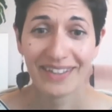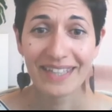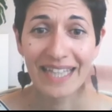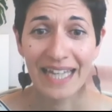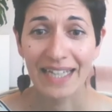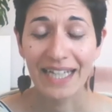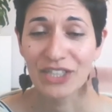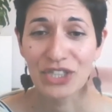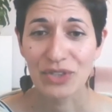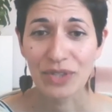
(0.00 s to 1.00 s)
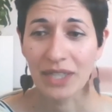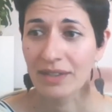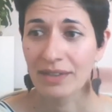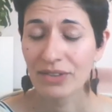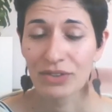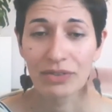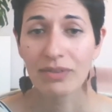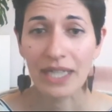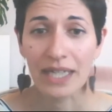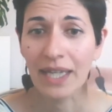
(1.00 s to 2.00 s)
that I just said, screw
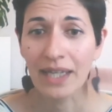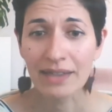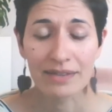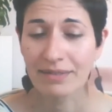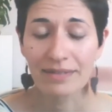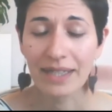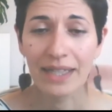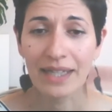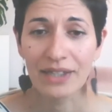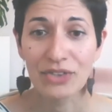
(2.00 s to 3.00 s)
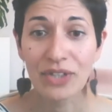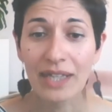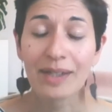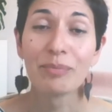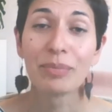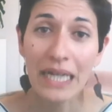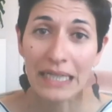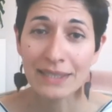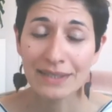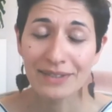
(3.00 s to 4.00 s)
it. I can't do that.
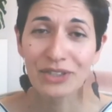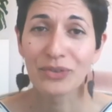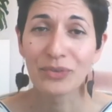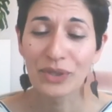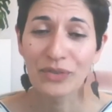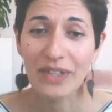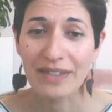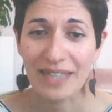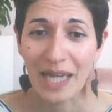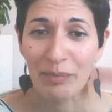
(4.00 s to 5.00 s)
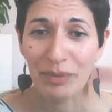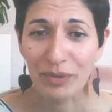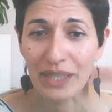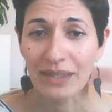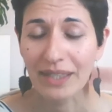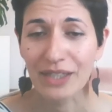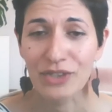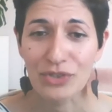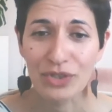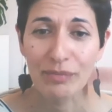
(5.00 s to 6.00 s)
Plus, weird things happen, right? Like I
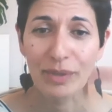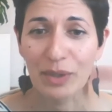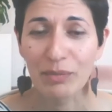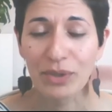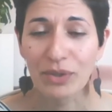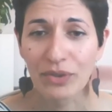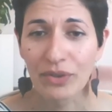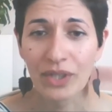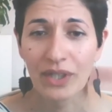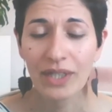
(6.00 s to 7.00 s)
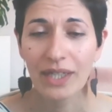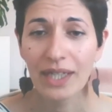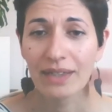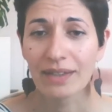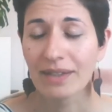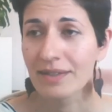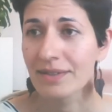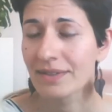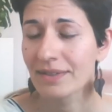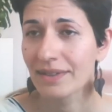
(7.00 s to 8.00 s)
turned on my computer, and
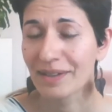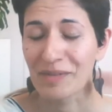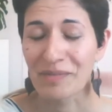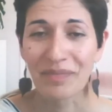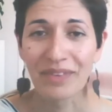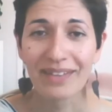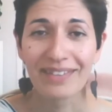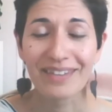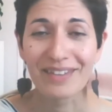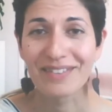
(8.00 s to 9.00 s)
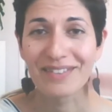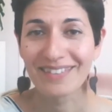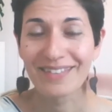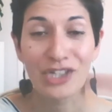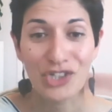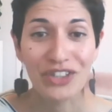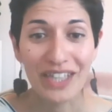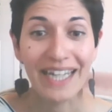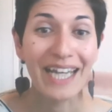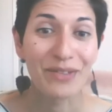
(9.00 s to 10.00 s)
this session
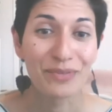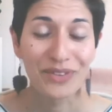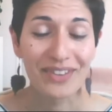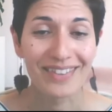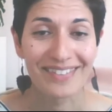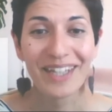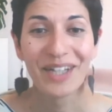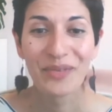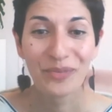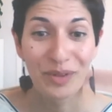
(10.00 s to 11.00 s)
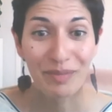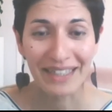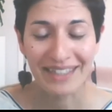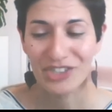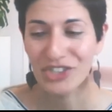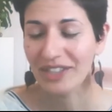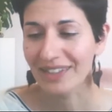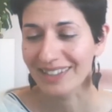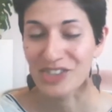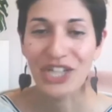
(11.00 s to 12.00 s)
that I had with this woman, she
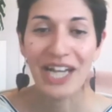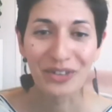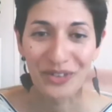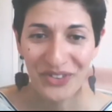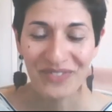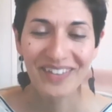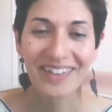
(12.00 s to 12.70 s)
channels,